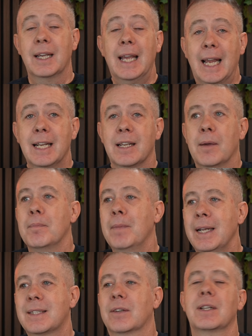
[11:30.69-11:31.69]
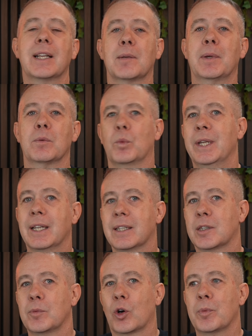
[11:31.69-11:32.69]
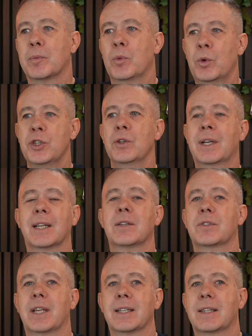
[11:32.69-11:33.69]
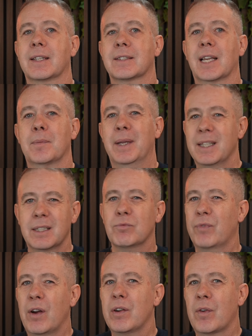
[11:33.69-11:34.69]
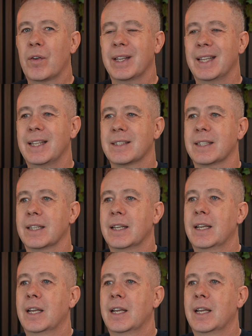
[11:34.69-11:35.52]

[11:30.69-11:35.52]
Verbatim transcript: It might sound a little bit weird at the moment, but once you kind of set things up, it's very, very easy.